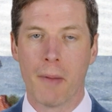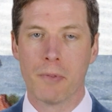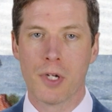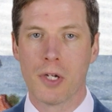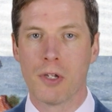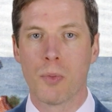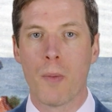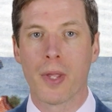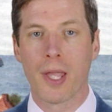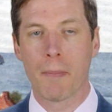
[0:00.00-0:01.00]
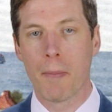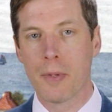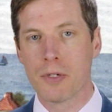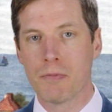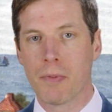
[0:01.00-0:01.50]
churches where we can get
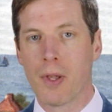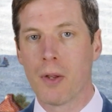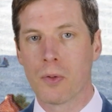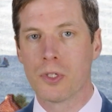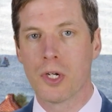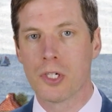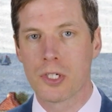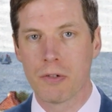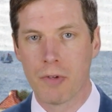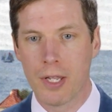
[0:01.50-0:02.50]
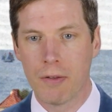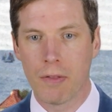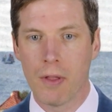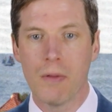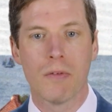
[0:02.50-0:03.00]
permission from the local church to release
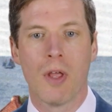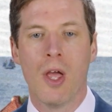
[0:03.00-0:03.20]
those.